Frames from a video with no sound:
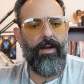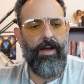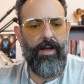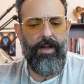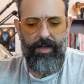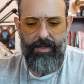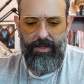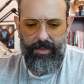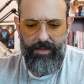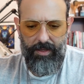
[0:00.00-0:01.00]
And it
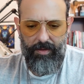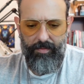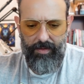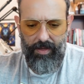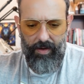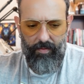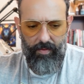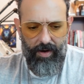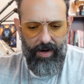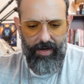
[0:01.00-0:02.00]
just seems like
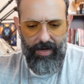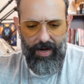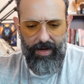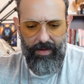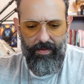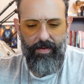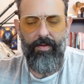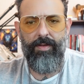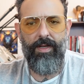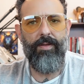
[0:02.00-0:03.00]
we're not getting
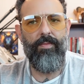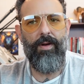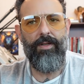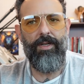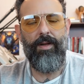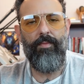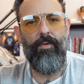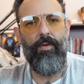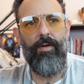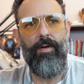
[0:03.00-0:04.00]
those as much
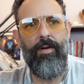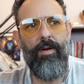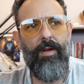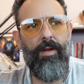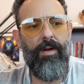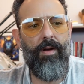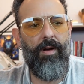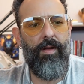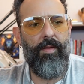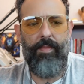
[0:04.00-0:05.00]
anymore.
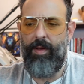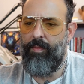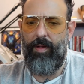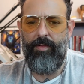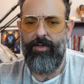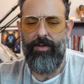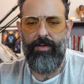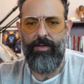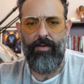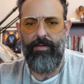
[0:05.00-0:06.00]
Uh, the big
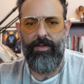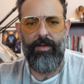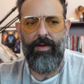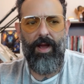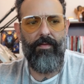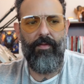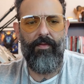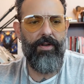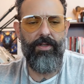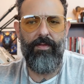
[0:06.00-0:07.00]
publishers don't seem to have a
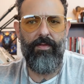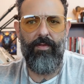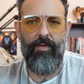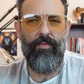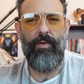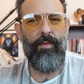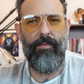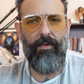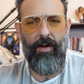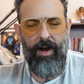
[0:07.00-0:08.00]
vision or
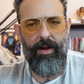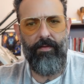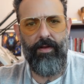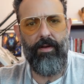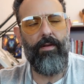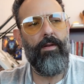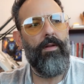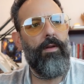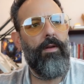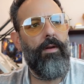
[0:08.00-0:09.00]
room for any of it.
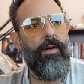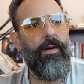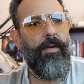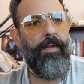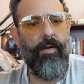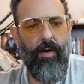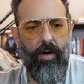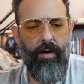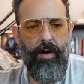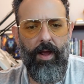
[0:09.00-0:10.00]
Uh, there
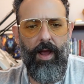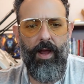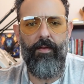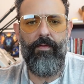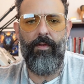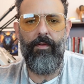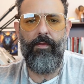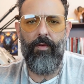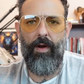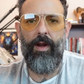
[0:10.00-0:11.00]
are a handful
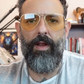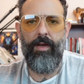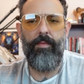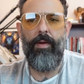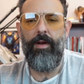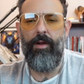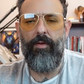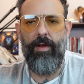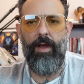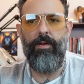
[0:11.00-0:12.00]
of great independent
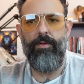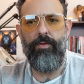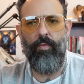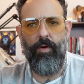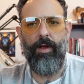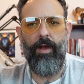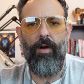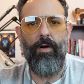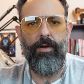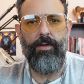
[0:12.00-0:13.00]
creators working
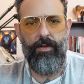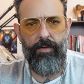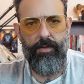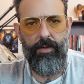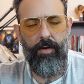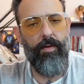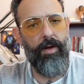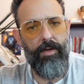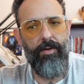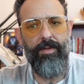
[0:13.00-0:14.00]
hard to do so
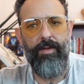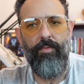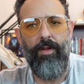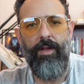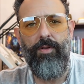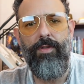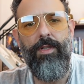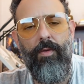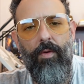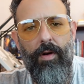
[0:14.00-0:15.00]
and doing some really
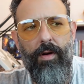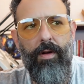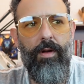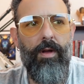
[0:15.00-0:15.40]
interesting work.